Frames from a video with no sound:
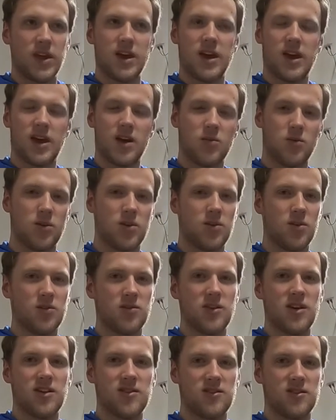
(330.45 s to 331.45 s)
I had one of those
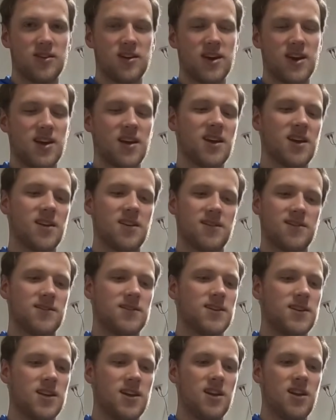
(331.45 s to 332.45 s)
yesterday, and
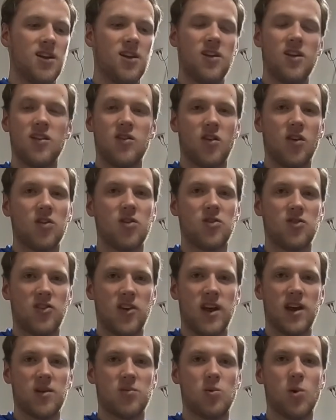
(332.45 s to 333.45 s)
that's
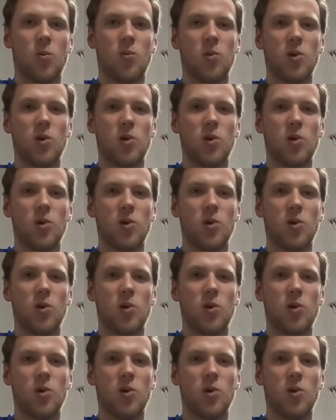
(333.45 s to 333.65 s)
understandable.